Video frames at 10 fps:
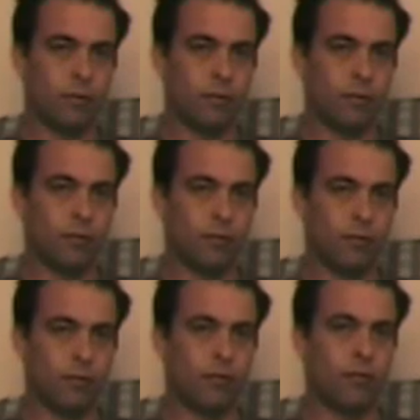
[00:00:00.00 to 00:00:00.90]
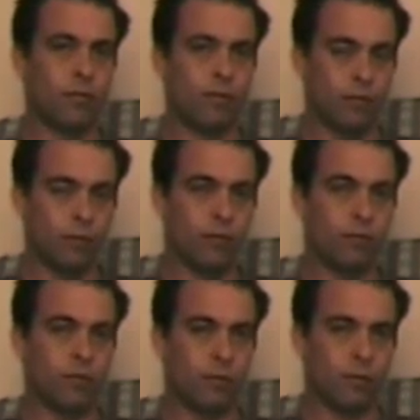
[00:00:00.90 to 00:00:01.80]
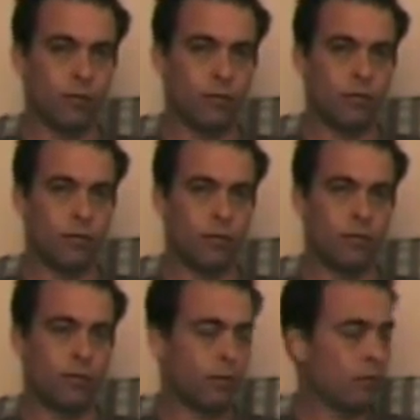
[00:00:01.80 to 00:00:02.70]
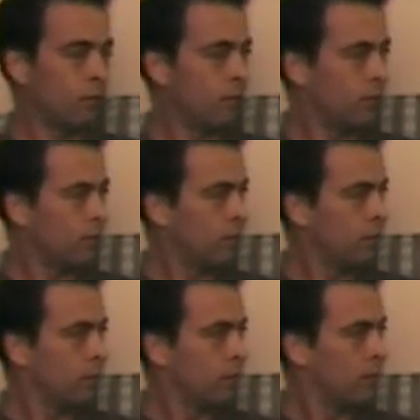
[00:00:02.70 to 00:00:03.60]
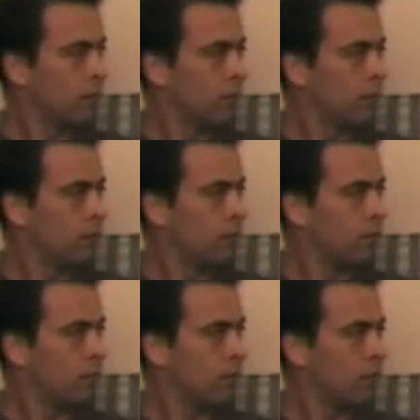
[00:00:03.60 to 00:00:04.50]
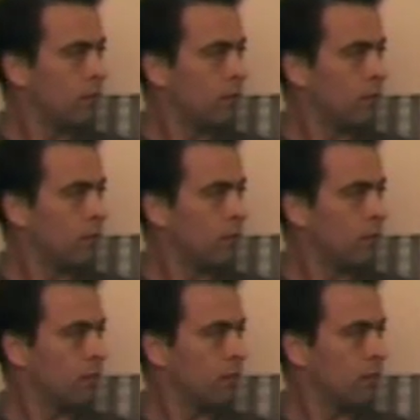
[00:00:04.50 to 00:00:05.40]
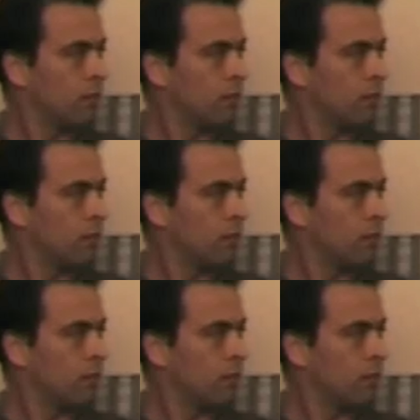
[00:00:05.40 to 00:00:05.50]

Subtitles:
This person isn't speaking.